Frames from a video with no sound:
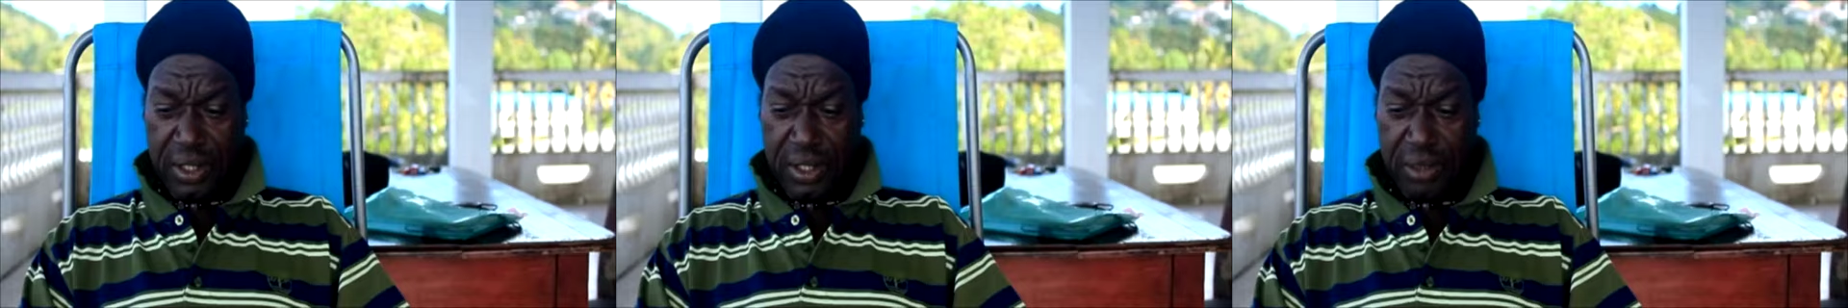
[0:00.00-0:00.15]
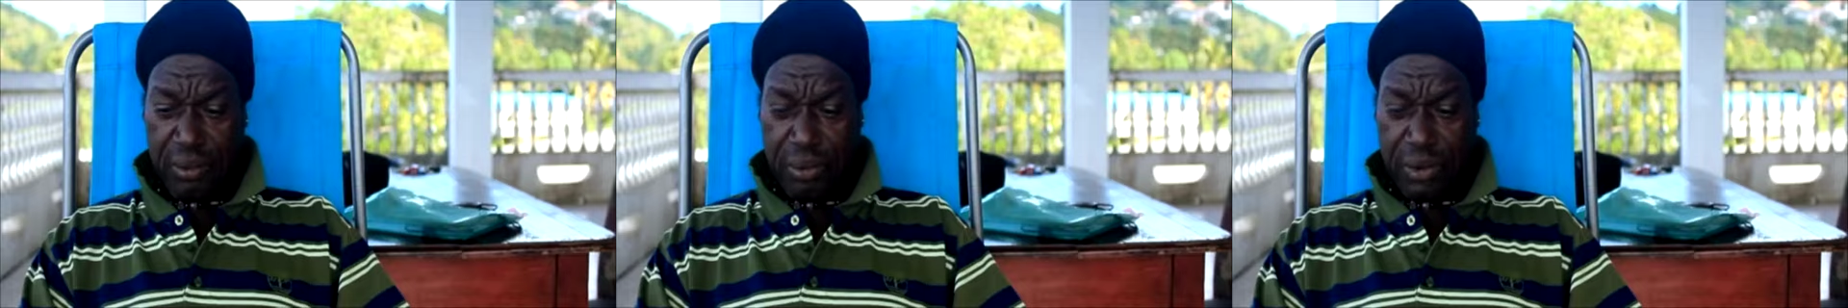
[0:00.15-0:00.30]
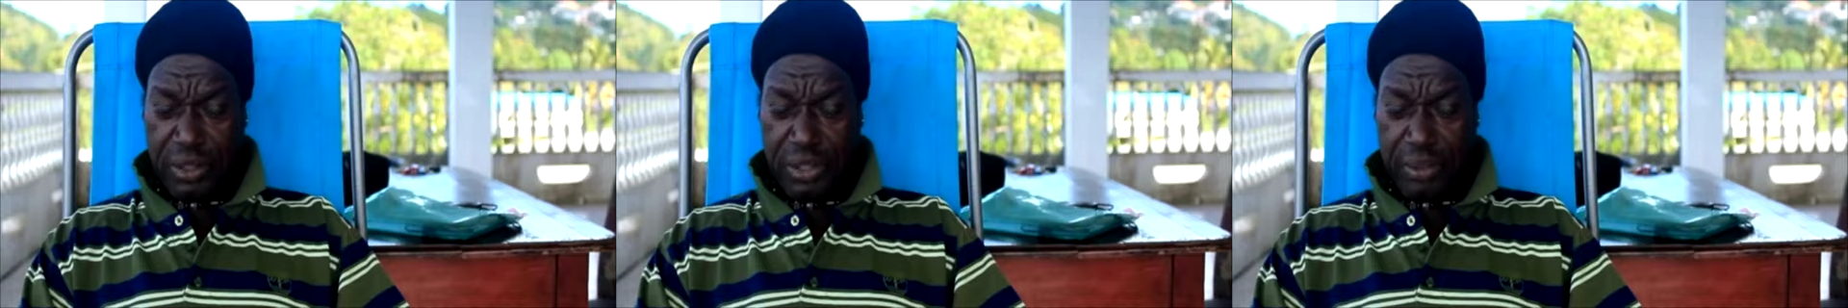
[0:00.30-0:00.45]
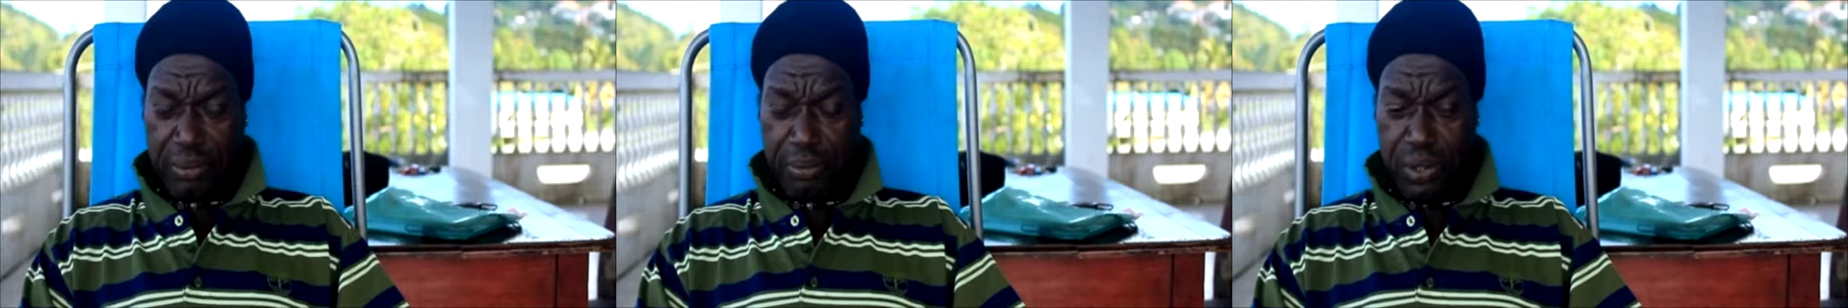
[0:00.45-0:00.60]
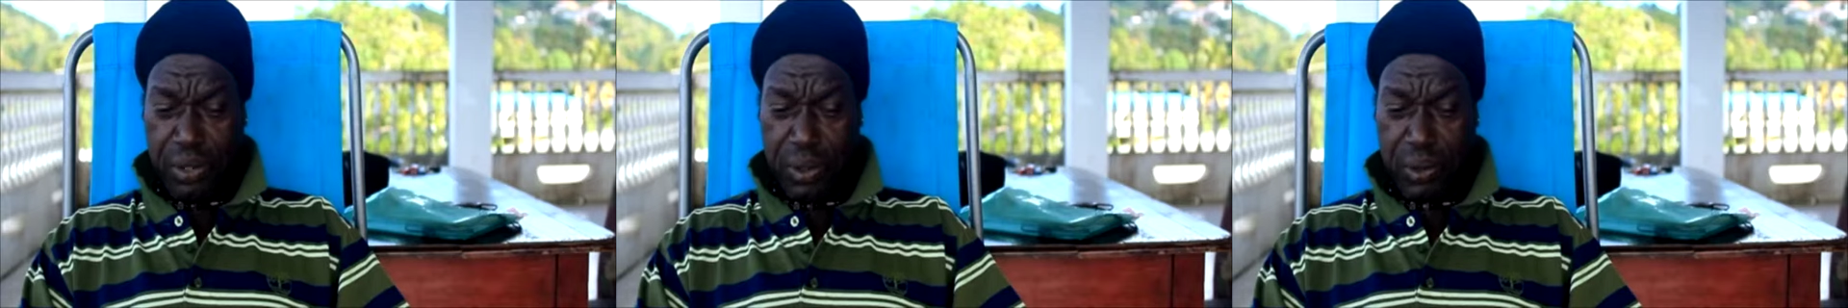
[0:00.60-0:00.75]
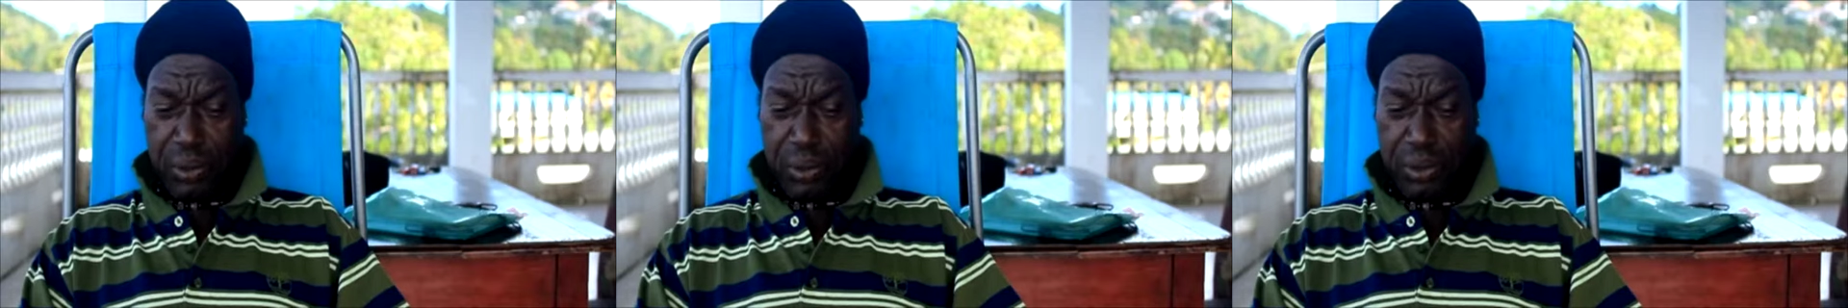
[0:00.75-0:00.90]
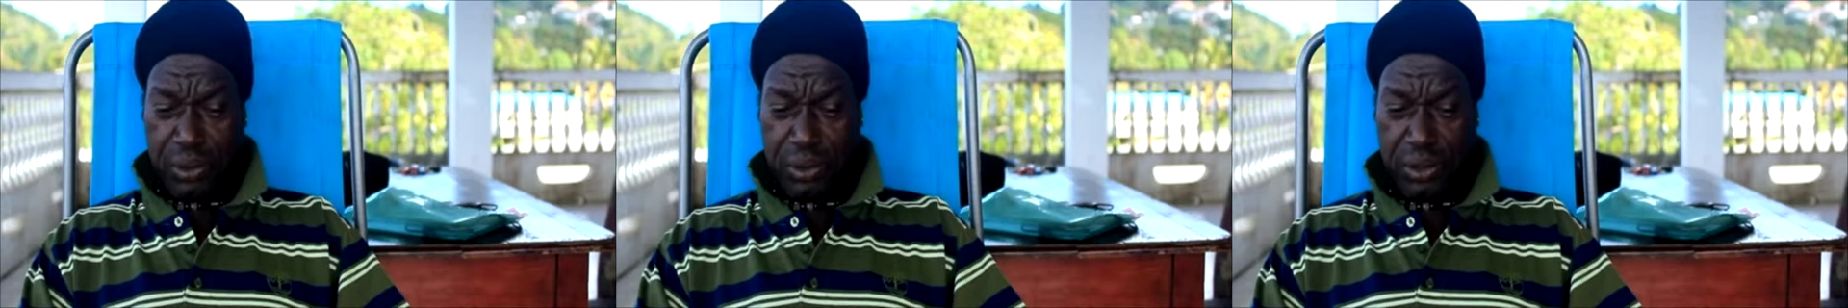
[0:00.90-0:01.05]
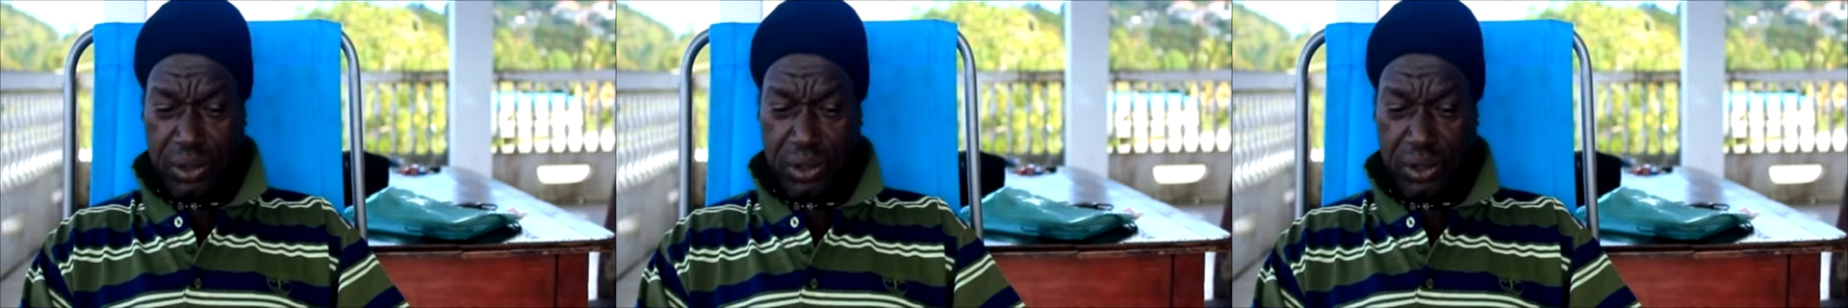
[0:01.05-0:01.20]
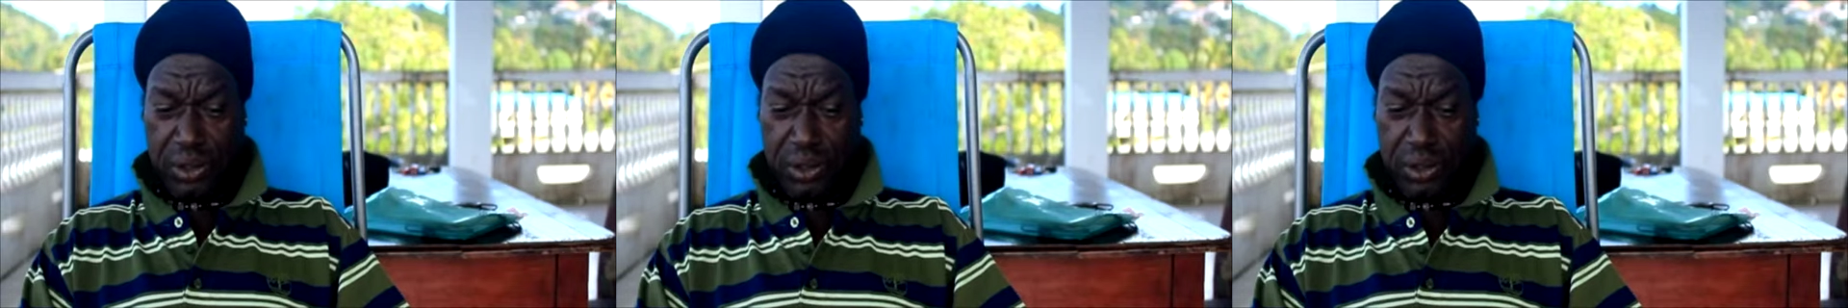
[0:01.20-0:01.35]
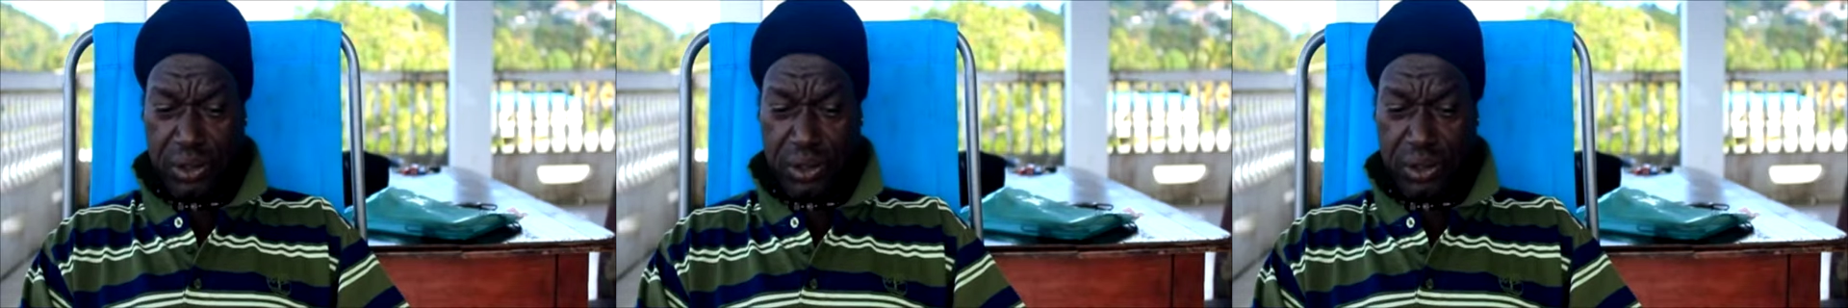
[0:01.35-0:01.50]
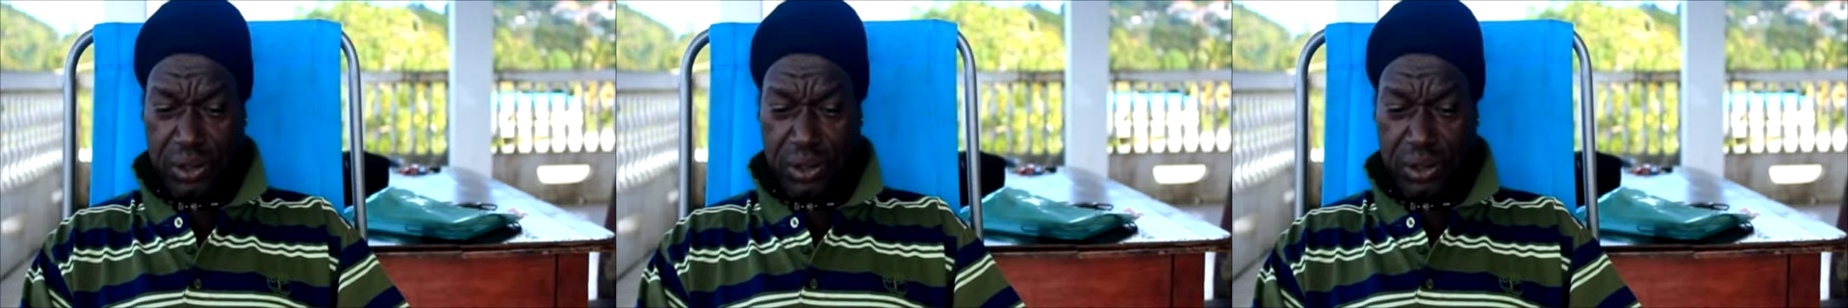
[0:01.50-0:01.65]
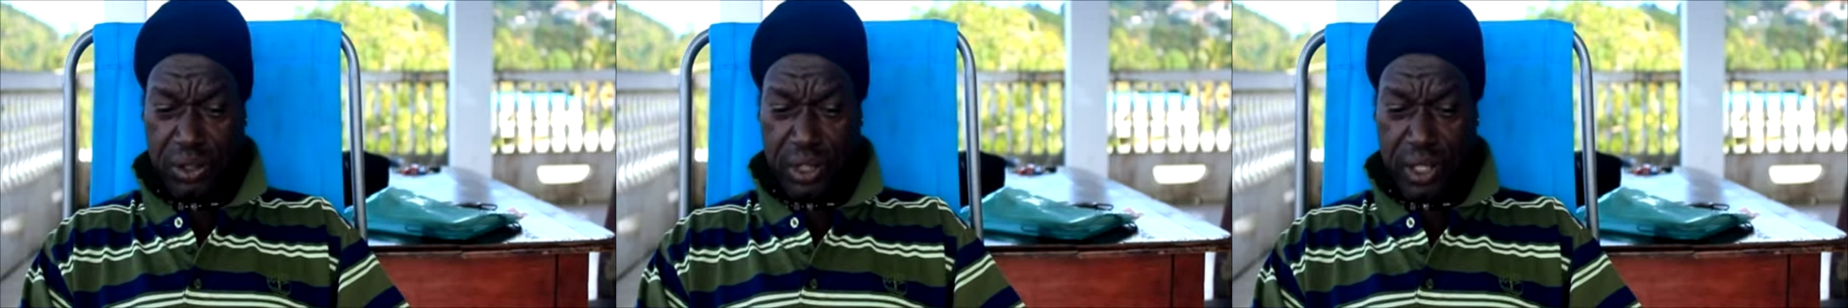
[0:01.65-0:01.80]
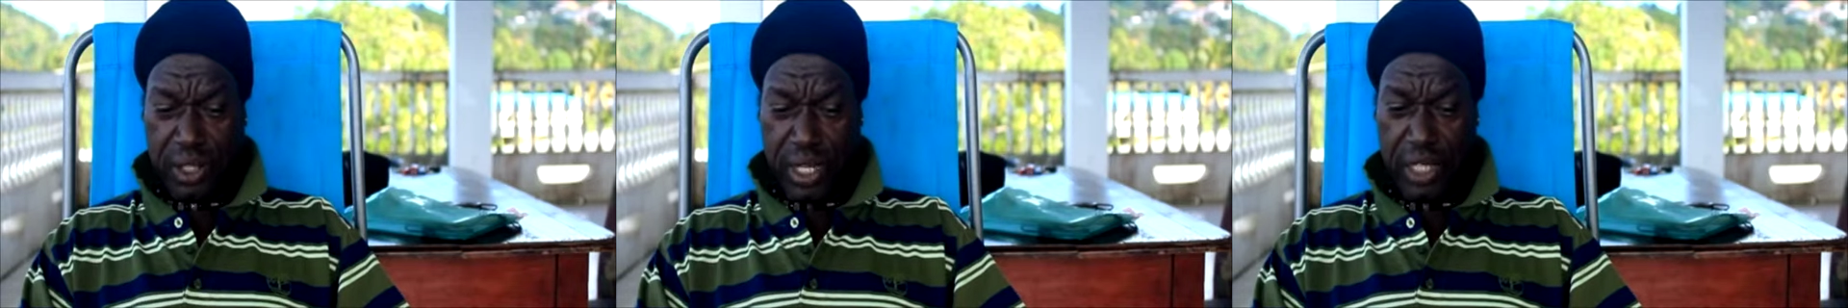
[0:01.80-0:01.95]
It was about,
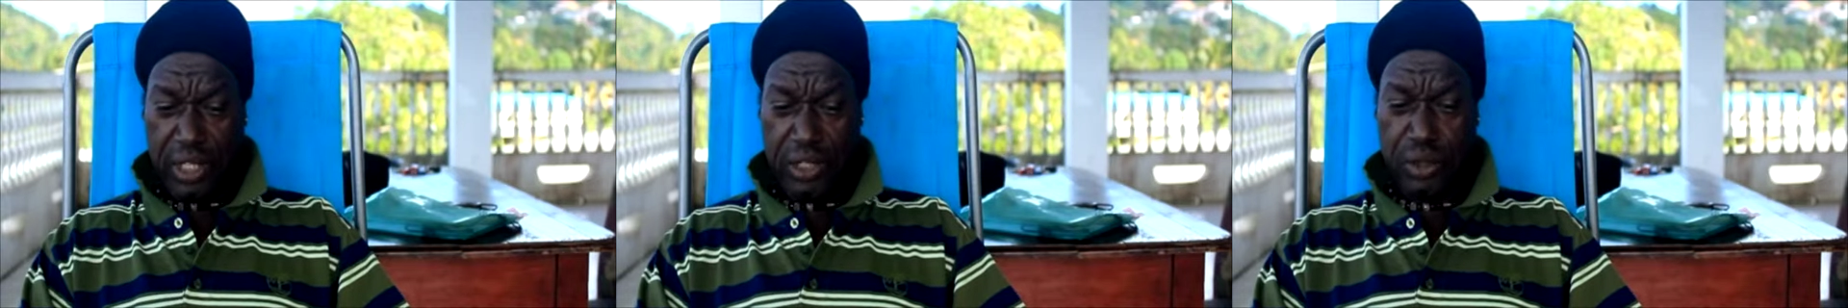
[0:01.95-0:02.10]
I